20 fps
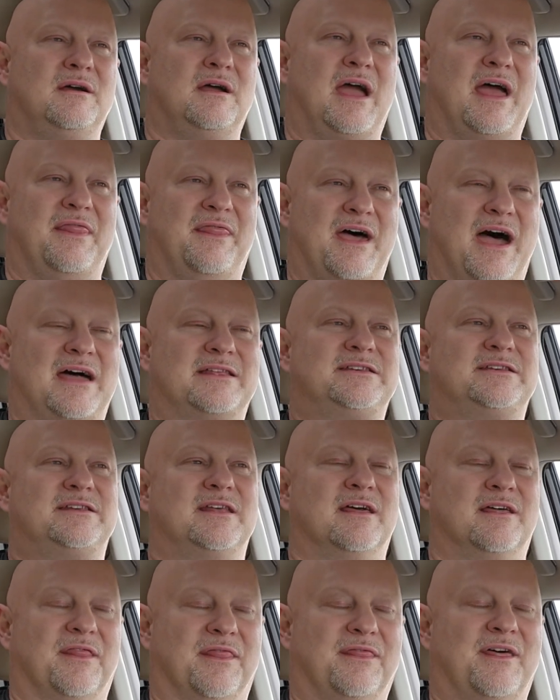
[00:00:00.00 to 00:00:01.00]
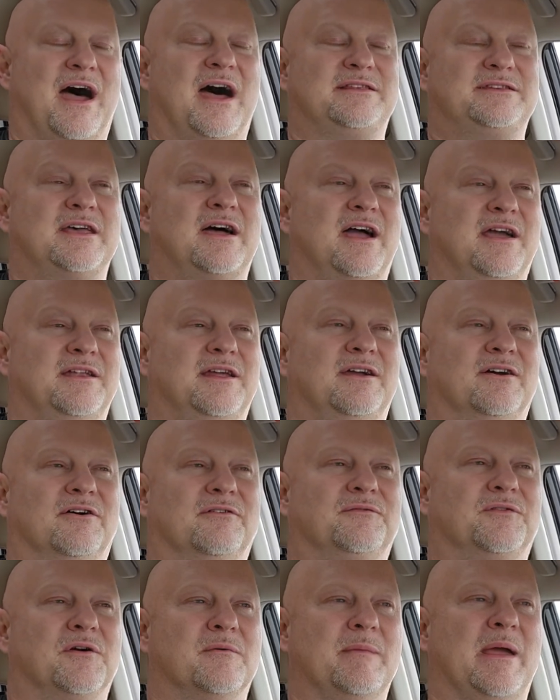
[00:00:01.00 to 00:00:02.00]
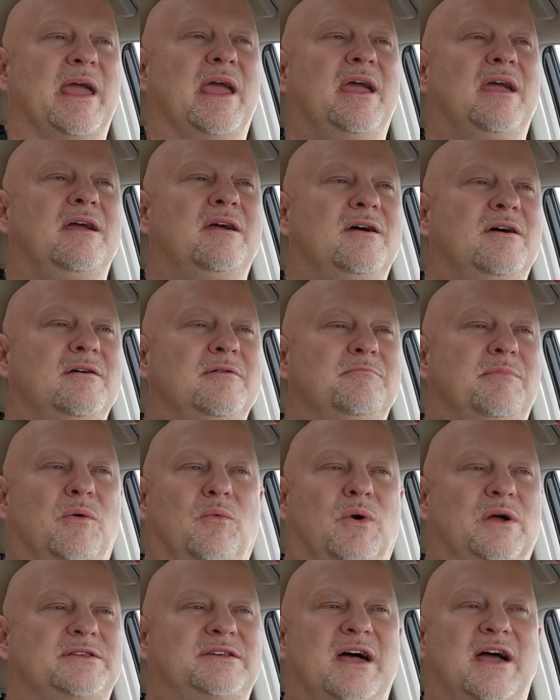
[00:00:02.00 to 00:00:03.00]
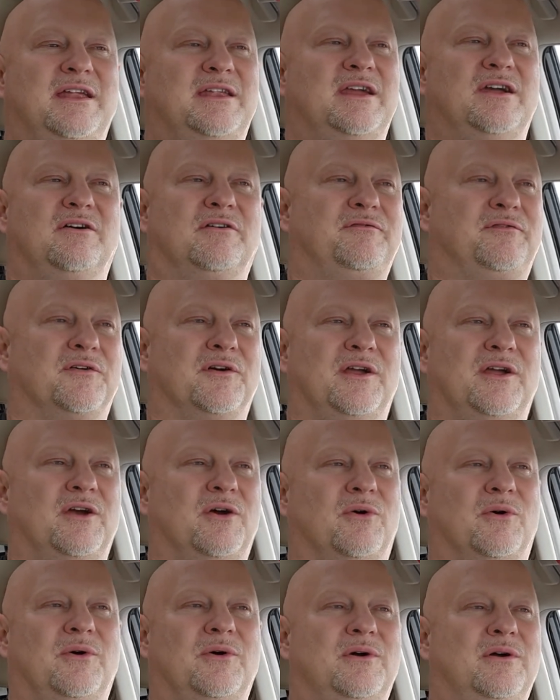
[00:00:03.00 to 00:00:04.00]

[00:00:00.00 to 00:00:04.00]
And that's ideal for me. But what's ideal for you?